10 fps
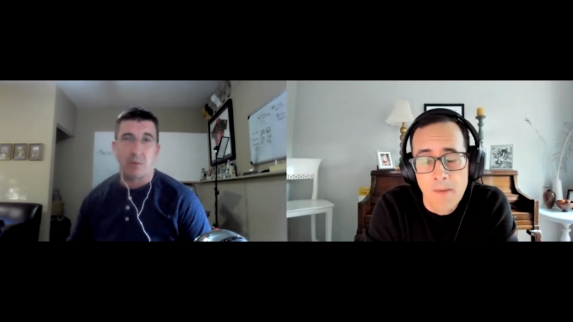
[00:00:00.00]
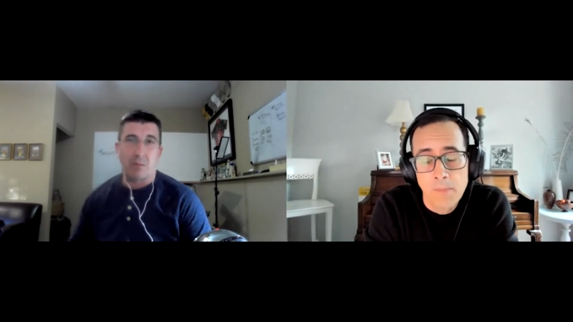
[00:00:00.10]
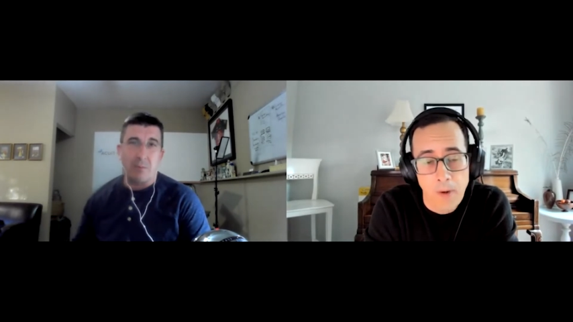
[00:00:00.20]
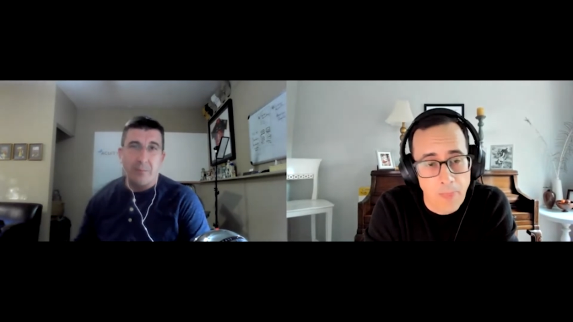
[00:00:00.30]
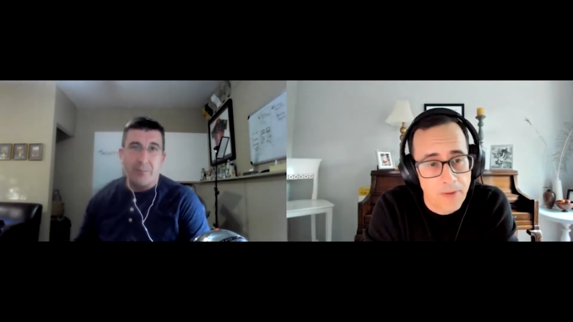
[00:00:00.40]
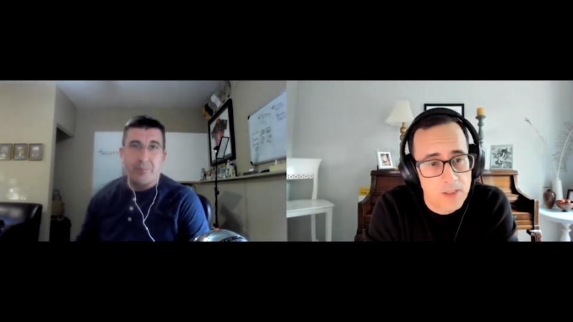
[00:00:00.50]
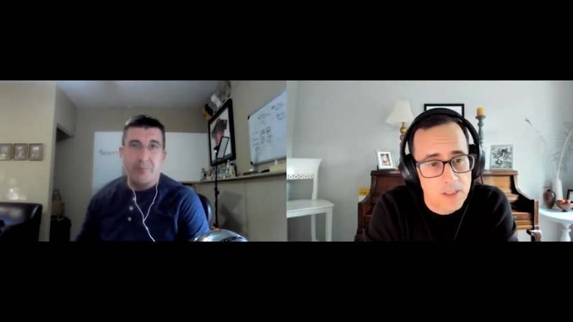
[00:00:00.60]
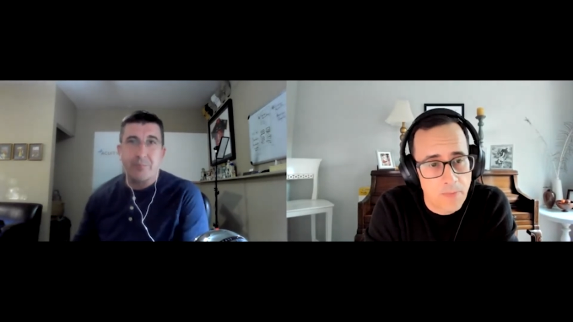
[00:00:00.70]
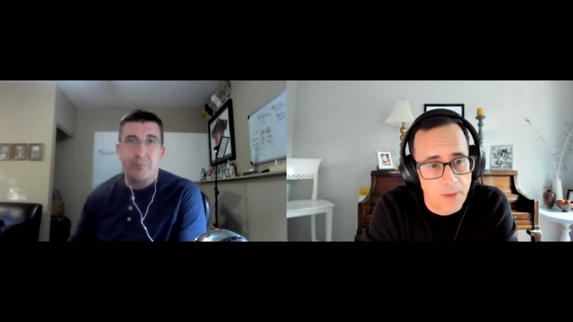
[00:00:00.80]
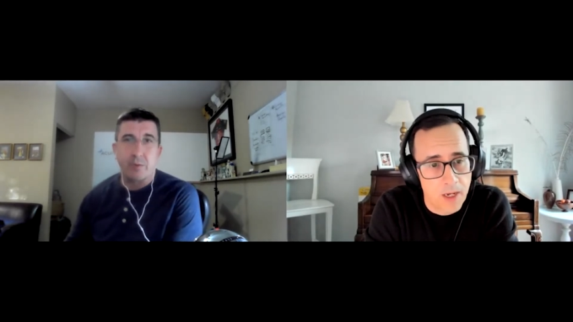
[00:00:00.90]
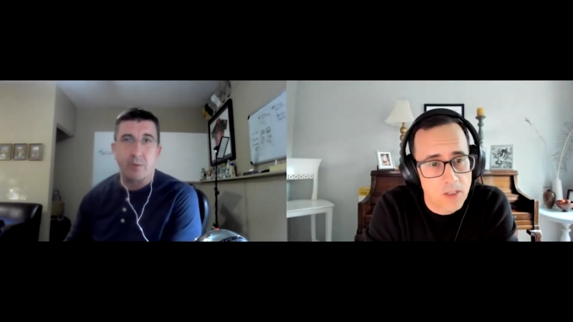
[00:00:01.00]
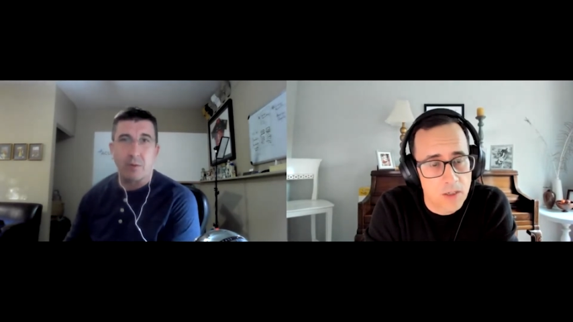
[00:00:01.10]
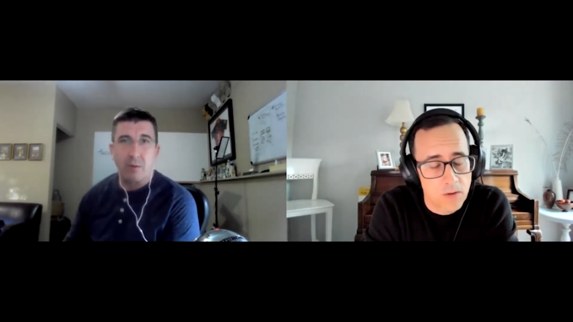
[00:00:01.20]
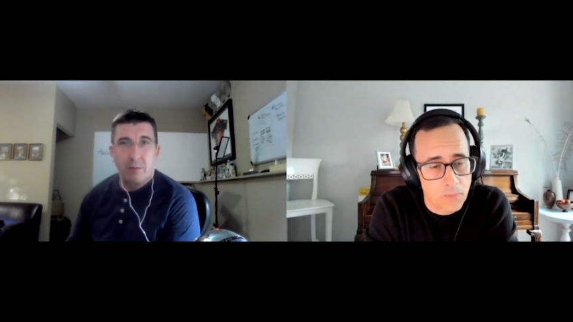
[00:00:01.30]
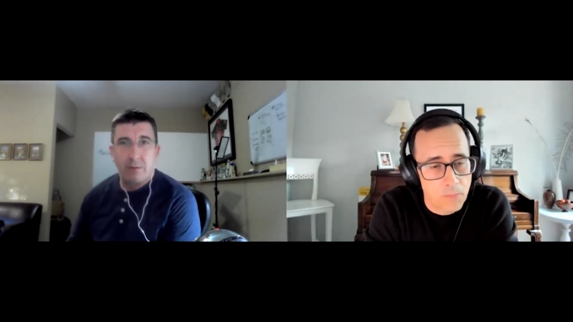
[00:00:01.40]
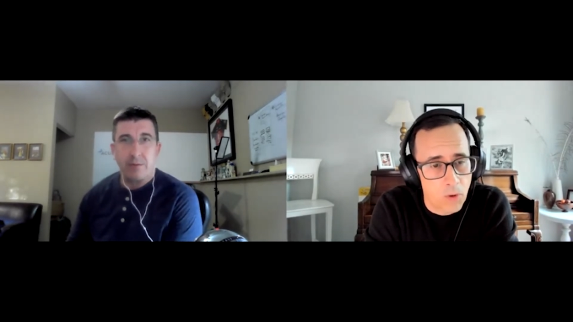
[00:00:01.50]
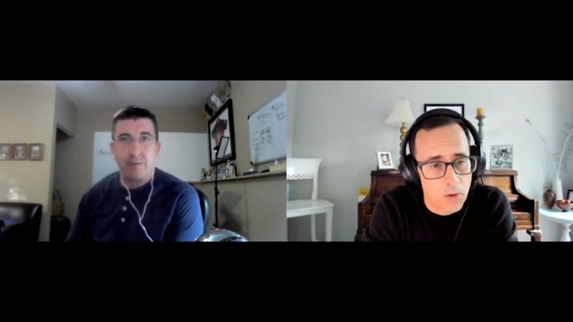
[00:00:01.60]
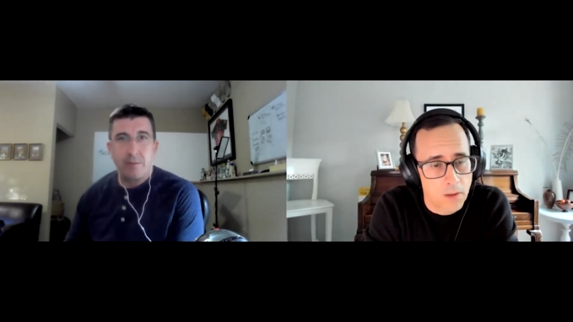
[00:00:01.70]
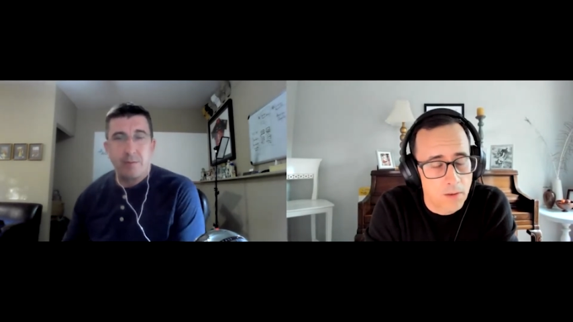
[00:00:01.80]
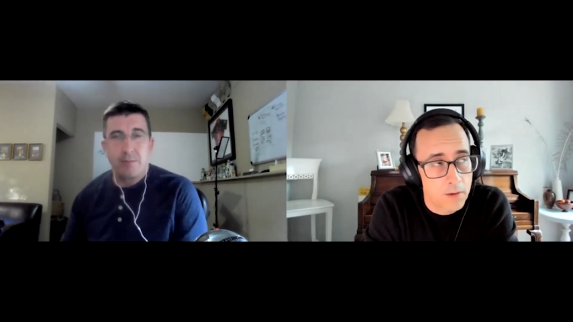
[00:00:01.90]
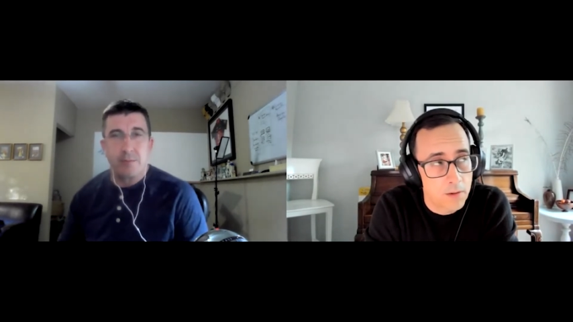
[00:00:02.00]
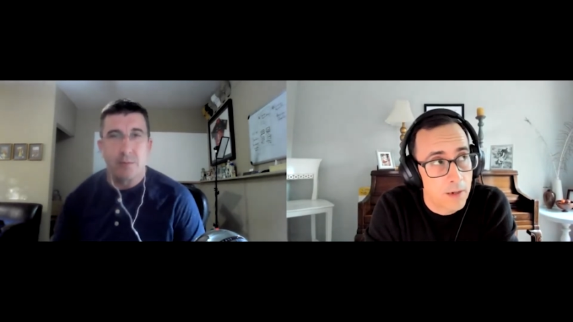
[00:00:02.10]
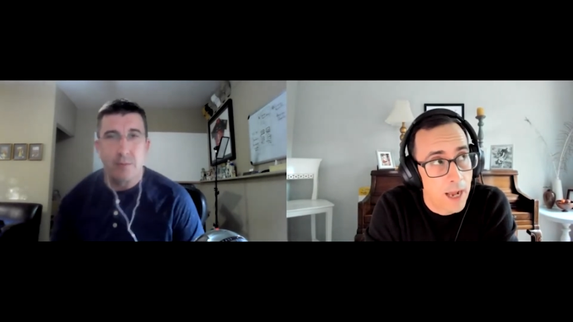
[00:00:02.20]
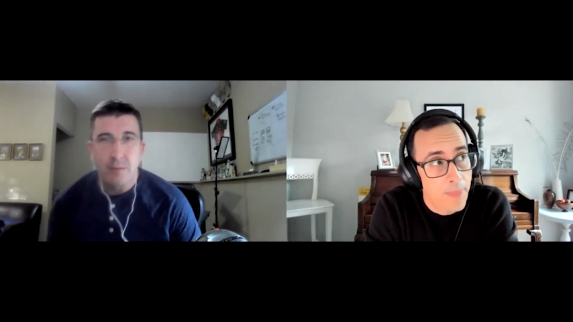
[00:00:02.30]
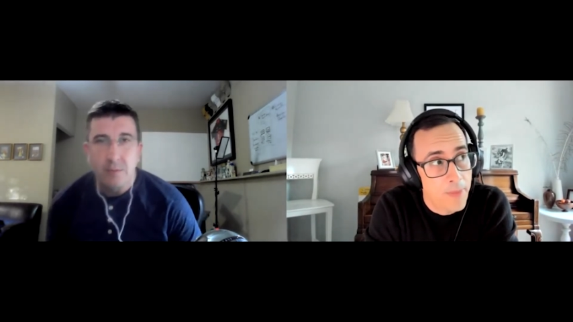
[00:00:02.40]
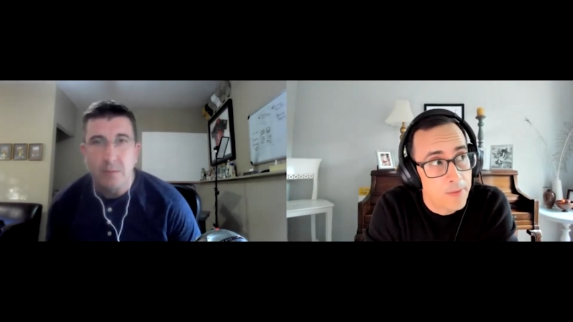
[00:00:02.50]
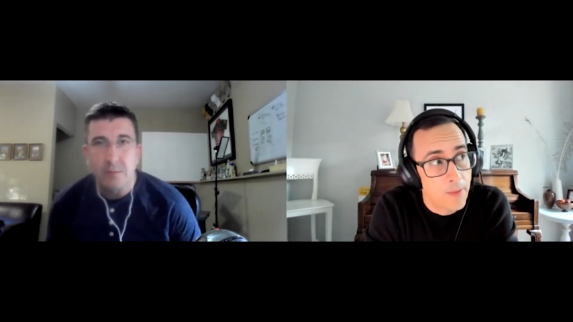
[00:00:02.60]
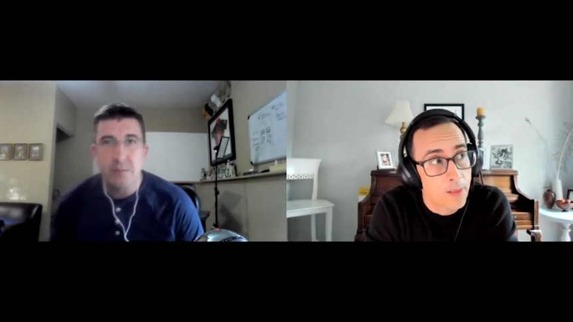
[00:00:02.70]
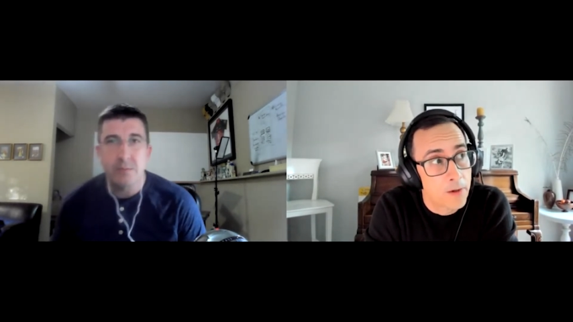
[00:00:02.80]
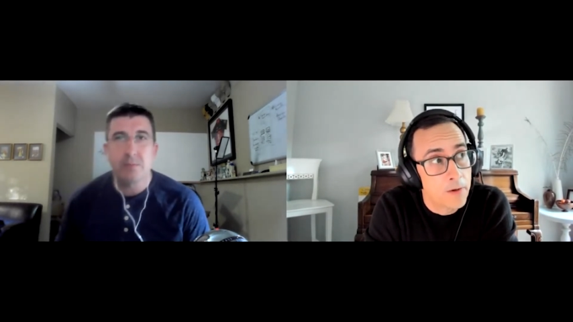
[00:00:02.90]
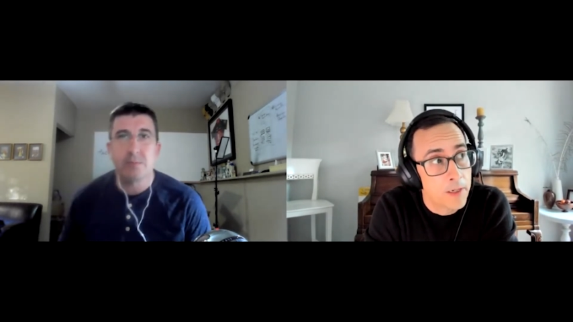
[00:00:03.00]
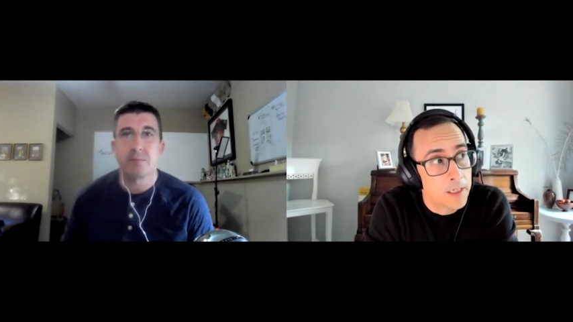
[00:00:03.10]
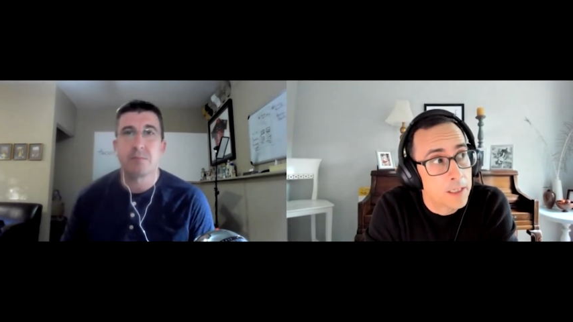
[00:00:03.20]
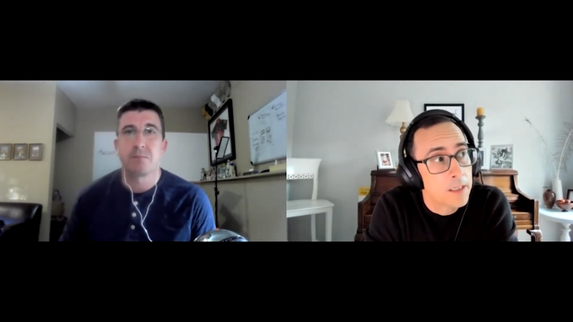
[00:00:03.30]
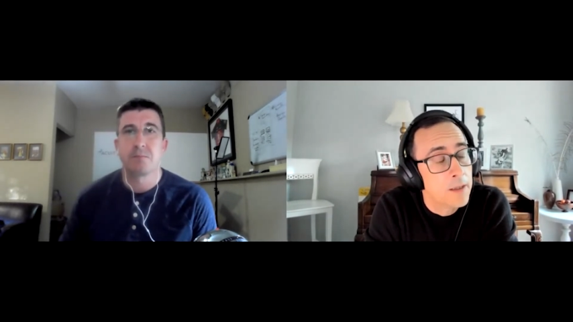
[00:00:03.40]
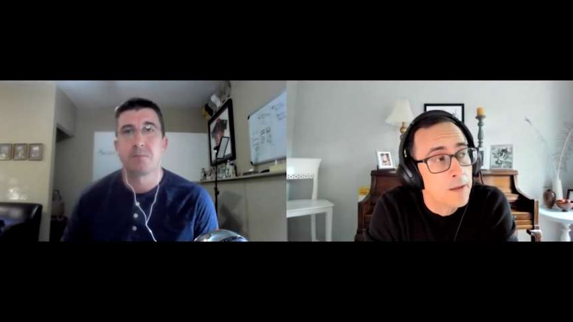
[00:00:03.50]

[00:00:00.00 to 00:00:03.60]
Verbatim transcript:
Speaker 1: But there's some things that are important to learn. I think the learning